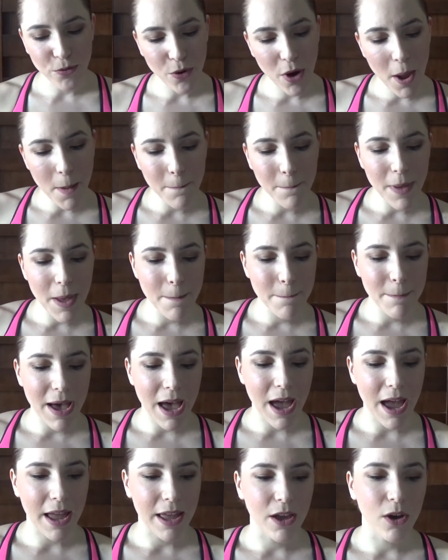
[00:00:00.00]
From
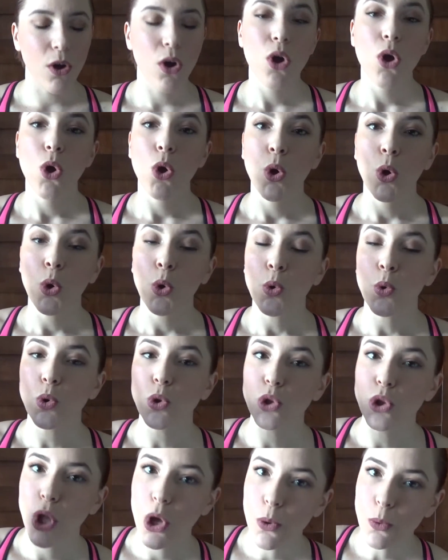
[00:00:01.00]
my
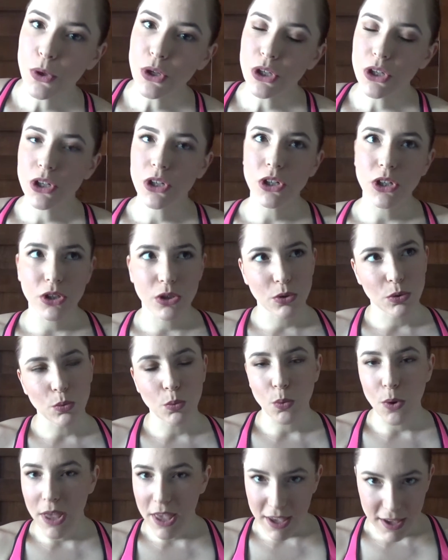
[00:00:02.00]
lower
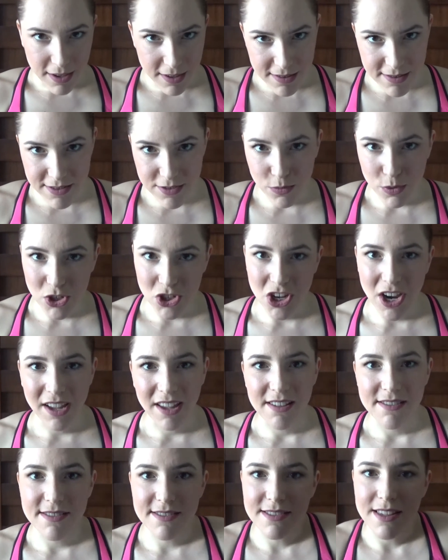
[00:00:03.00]
waist, which I
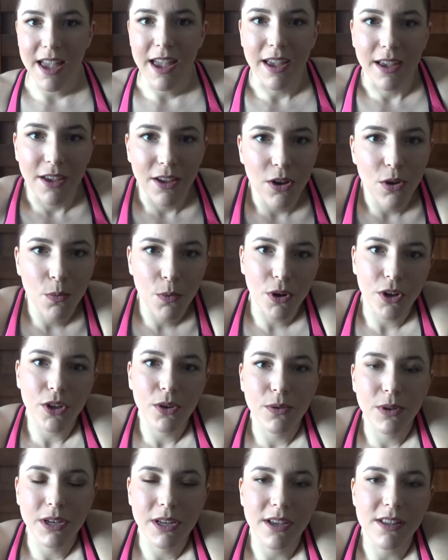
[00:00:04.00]
guess is like where
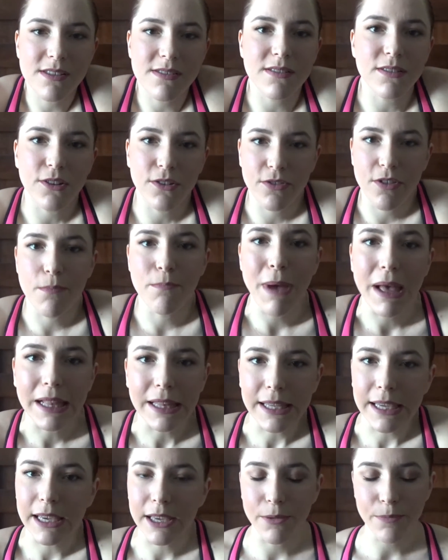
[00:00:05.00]
you would consider the
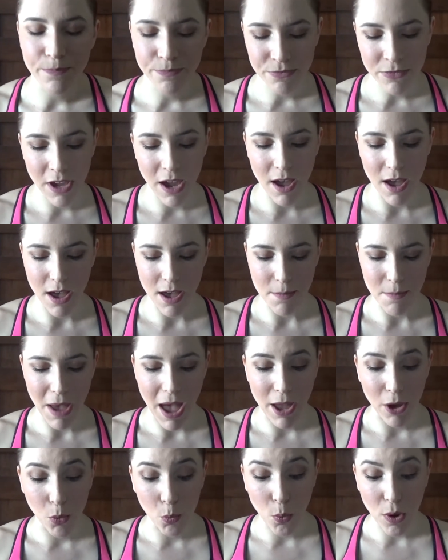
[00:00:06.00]
belly,
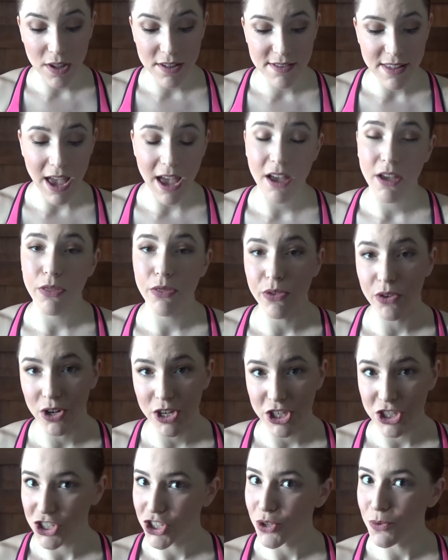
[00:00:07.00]
I was at
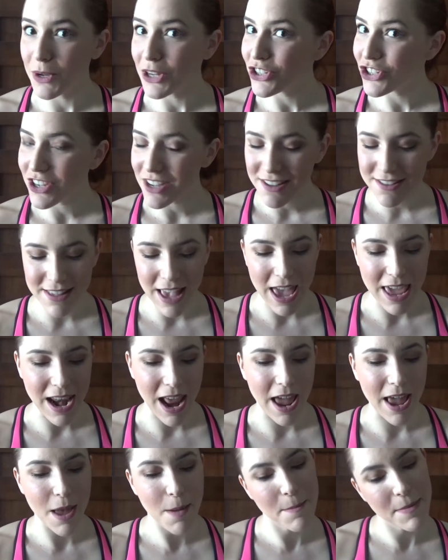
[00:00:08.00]
32 inches and
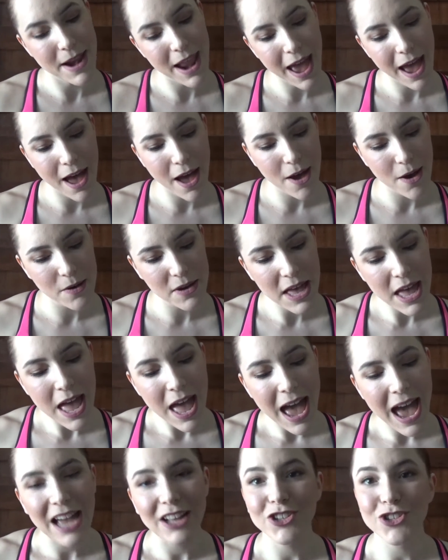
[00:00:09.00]
I am now
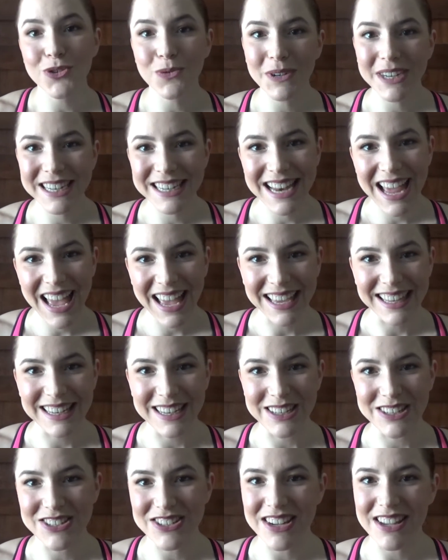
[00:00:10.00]
at 29
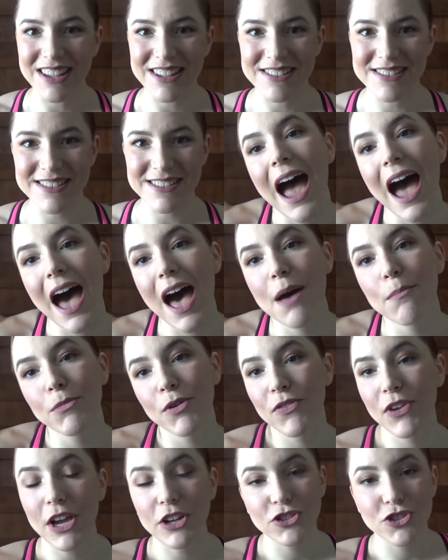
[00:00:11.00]
inches.
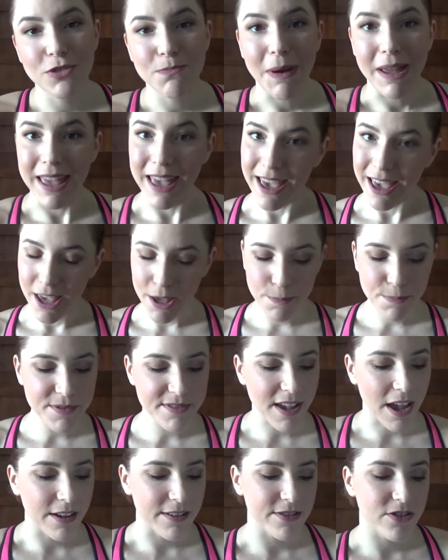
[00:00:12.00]
Moving on to my
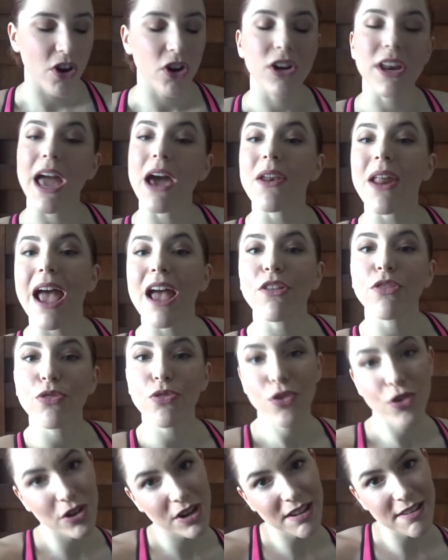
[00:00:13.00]
hips, I started out at
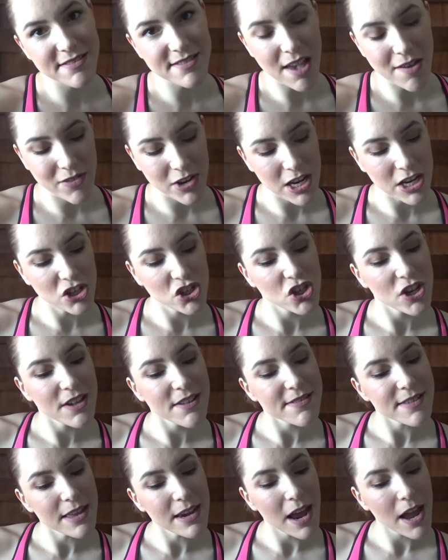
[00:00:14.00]
37
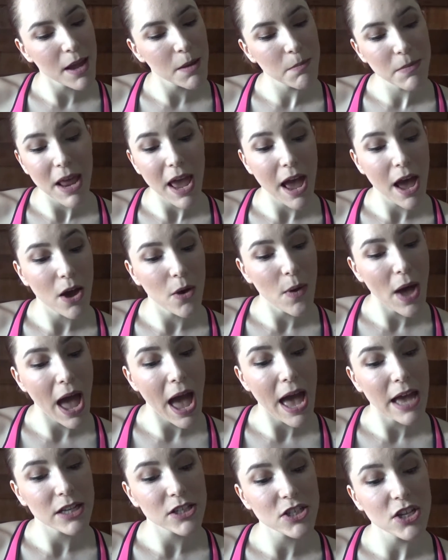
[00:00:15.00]
inches and I am now
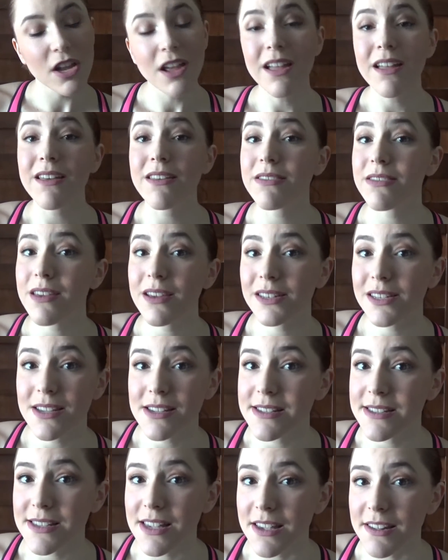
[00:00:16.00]
at
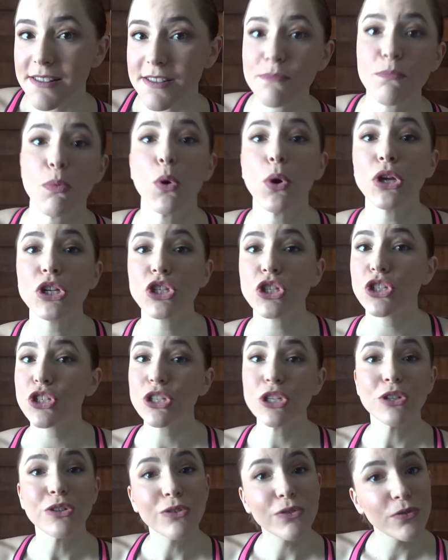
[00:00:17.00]

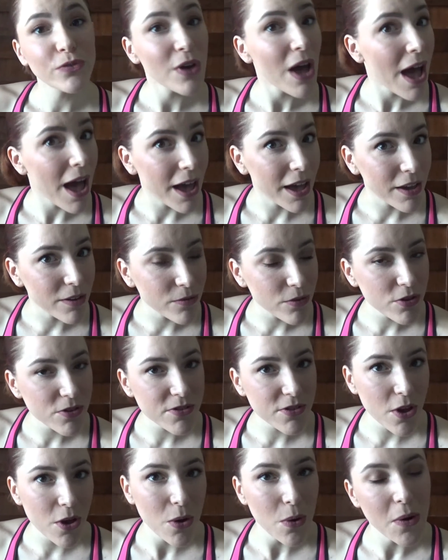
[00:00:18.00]
36.25,
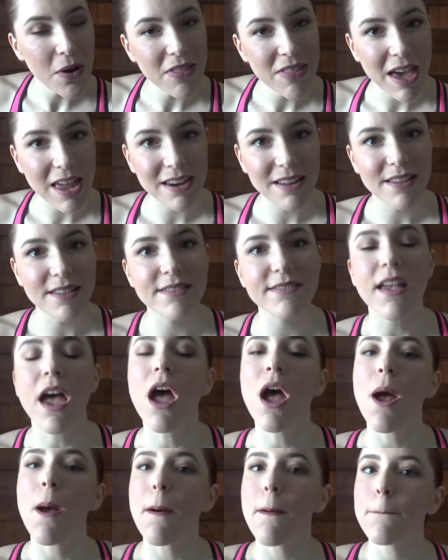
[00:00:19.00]
so that is
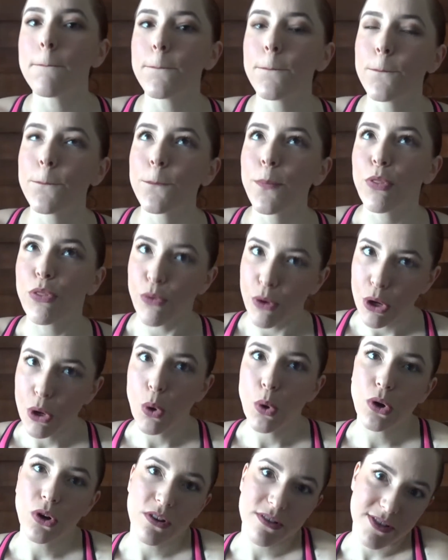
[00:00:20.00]

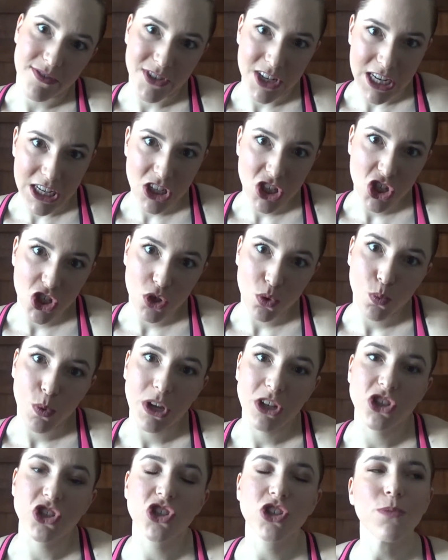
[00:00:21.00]
3/4 of an inch,
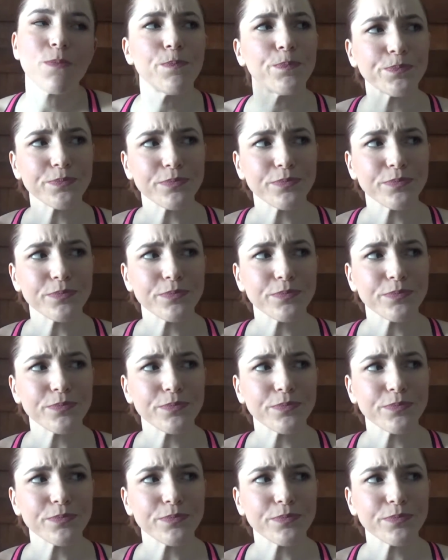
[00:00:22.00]
which